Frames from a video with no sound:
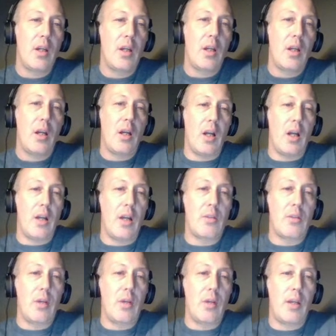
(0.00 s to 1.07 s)
Uh, it's where I
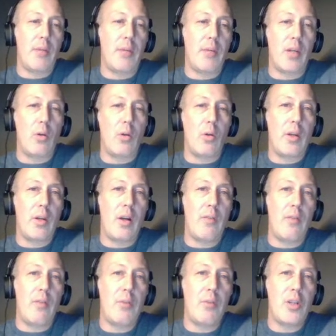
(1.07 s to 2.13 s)
get my goalie
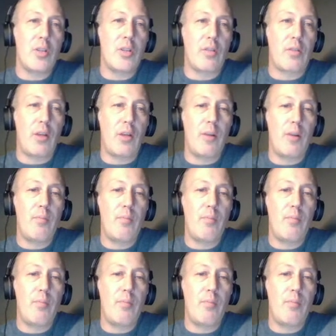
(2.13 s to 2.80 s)
confirmations from.